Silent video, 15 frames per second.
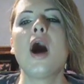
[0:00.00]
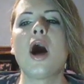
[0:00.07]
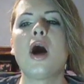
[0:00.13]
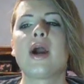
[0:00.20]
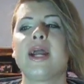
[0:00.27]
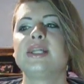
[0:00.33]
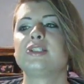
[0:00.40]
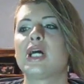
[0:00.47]

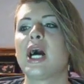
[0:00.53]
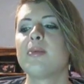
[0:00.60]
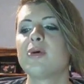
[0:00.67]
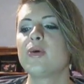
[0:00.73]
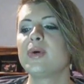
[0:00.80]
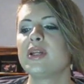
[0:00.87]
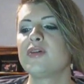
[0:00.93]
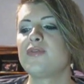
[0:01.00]
Okay, so I'm
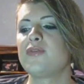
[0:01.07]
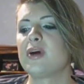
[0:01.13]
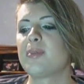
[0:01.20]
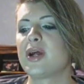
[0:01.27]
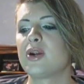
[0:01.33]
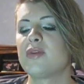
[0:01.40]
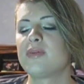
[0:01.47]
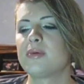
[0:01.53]
going to film.
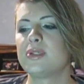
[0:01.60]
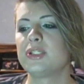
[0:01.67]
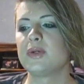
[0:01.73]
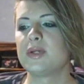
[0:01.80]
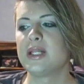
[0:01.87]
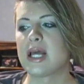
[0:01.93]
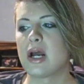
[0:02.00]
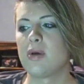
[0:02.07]
I don't know if I'm going to do
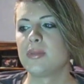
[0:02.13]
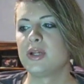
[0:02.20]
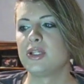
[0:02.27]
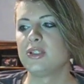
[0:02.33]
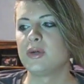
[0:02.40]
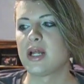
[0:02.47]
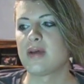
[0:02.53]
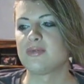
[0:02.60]
it now. I'm going
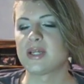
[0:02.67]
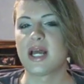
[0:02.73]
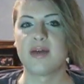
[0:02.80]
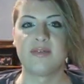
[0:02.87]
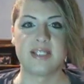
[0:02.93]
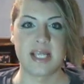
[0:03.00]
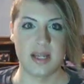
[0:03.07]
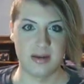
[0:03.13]
to do it after. I
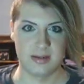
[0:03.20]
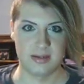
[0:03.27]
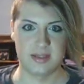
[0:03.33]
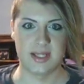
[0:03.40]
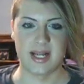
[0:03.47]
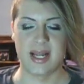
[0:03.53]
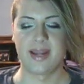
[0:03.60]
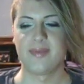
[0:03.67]
have a date
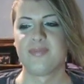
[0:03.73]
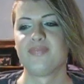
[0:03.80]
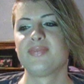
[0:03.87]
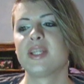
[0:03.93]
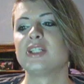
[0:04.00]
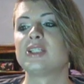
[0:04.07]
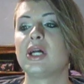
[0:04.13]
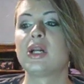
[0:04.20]
today.
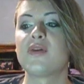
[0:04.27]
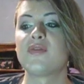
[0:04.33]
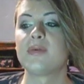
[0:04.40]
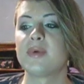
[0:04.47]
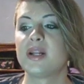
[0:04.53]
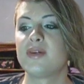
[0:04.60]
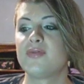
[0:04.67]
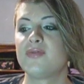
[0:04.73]
So I don't know if I'm
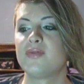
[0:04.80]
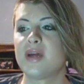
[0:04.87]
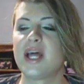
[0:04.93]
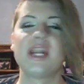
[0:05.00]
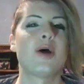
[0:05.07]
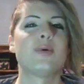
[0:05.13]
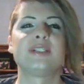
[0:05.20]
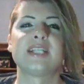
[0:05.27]
going to. I
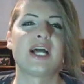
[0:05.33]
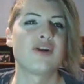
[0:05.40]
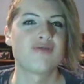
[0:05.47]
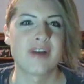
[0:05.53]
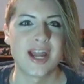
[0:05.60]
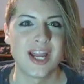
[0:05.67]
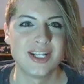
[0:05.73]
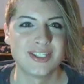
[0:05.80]
know it's not
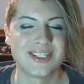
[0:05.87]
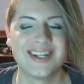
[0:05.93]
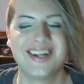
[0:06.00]
arranged.